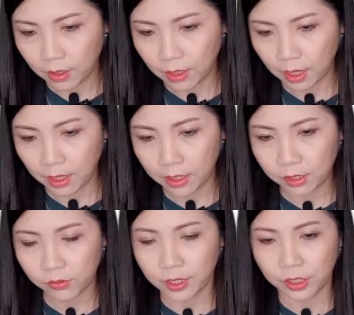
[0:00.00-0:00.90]
okay,
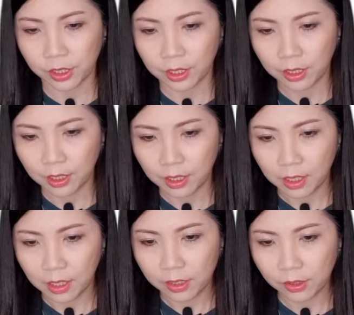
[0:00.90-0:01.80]
this region.
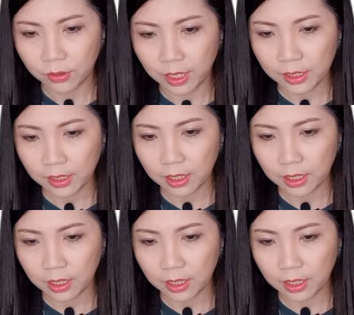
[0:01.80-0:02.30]
So this